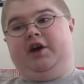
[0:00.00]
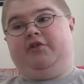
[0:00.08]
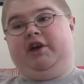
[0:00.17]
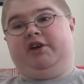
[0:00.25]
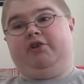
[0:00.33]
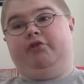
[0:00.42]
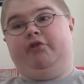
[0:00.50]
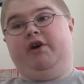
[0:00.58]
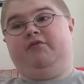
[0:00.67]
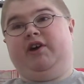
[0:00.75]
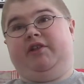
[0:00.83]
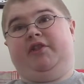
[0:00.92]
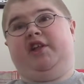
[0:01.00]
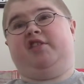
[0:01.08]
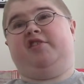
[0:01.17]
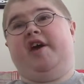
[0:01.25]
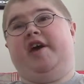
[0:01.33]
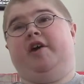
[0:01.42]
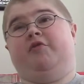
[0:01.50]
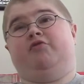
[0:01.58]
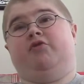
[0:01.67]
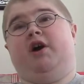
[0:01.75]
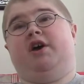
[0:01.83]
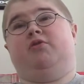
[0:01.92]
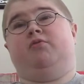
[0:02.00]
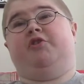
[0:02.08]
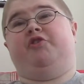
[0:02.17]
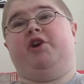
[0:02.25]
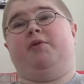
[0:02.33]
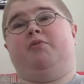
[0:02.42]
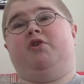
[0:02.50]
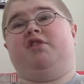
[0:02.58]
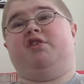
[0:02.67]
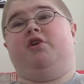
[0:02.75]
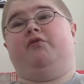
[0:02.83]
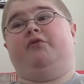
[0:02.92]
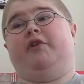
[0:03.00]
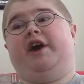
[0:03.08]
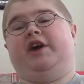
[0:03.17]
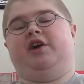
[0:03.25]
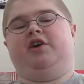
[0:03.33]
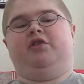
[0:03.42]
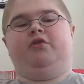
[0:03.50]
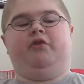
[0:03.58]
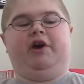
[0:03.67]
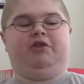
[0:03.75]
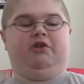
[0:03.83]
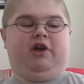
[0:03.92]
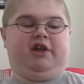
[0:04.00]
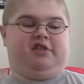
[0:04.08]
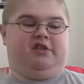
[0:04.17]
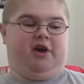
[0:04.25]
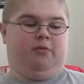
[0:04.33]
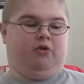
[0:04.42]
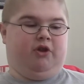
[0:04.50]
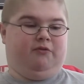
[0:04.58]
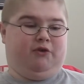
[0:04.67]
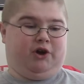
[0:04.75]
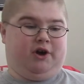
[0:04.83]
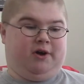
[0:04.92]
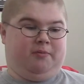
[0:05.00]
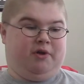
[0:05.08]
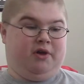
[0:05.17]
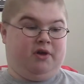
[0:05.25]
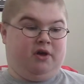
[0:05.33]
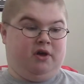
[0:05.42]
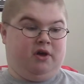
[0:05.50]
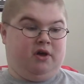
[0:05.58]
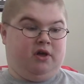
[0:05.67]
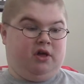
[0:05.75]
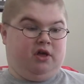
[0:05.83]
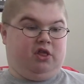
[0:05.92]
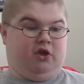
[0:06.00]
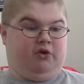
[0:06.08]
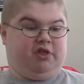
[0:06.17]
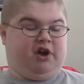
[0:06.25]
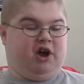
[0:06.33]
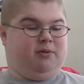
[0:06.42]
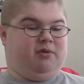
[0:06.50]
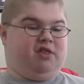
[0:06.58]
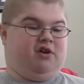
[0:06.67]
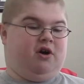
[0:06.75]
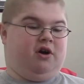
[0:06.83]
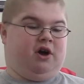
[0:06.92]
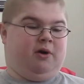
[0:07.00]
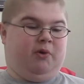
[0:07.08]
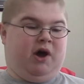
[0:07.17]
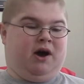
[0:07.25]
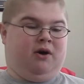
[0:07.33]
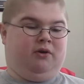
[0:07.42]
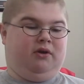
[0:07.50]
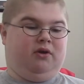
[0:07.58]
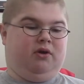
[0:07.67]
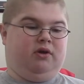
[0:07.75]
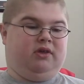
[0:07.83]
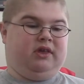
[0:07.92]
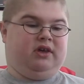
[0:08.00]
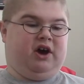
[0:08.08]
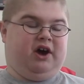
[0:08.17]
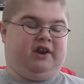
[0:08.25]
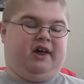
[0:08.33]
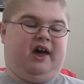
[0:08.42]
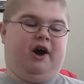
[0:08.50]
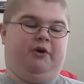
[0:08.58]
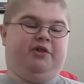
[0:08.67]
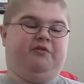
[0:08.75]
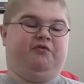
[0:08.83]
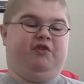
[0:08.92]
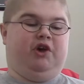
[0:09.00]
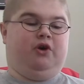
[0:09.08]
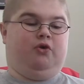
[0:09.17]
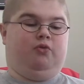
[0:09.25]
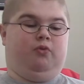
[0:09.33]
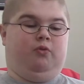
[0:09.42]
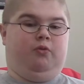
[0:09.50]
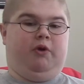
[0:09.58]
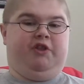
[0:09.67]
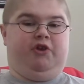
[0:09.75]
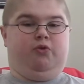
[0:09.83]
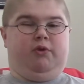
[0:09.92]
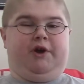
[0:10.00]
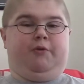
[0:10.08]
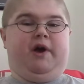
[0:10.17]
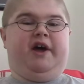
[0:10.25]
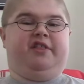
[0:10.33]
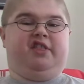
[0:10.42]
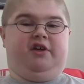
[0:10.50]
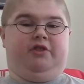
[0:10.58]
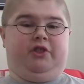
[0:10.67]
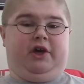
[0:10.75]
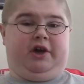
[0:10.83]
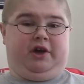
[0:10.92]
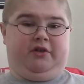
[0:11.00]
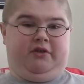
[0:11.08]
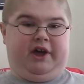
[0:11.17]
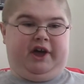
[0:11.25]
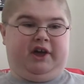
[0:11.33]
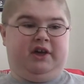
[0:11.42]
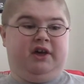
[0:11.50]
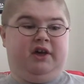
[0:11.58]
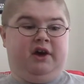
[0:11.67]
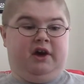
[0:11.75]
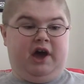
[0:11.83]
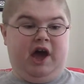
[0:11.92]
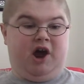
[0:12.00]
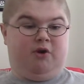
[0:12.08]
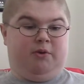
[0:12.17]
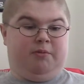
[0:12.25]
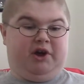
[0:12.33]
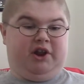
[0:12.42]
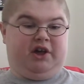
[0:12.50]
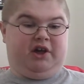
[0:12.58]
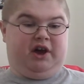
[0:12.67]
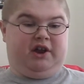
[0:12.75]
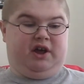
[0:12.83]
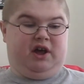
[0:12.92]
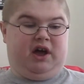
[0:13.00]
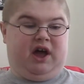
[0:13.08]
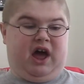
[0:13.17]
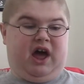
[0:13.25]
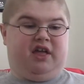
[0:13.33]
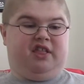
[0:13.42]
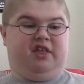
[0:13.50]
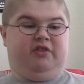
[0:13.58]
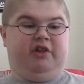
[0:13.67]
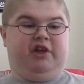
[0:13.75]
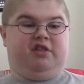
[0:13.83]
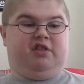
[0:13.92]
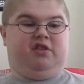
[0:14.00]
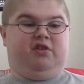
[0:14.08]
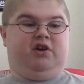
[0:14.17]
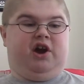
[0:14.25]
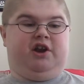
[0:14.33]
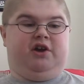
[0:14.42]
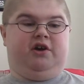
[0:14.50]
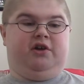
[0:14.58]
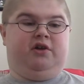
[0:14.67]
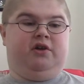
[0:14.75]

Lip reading: like living this day of trying to redeem herself like the next day will never come. So it's kind of a song about kind of how you feel when you regret something. Like everybody kind of has at least kind of,